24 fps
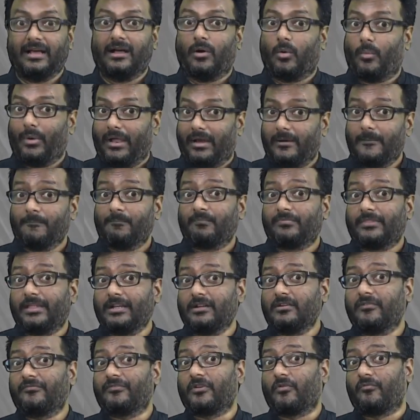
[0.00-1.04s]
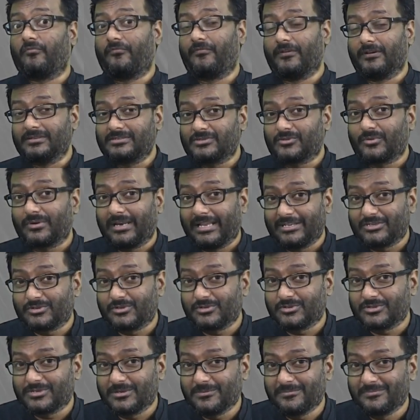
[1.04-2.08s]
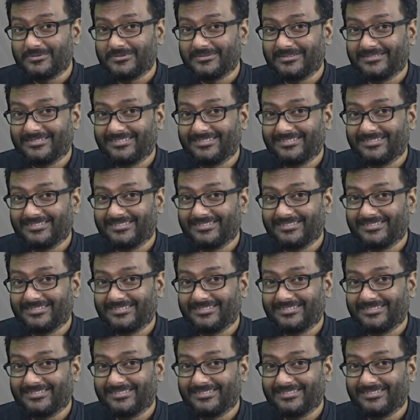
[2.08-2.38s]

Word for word: Well, think of your first relationship.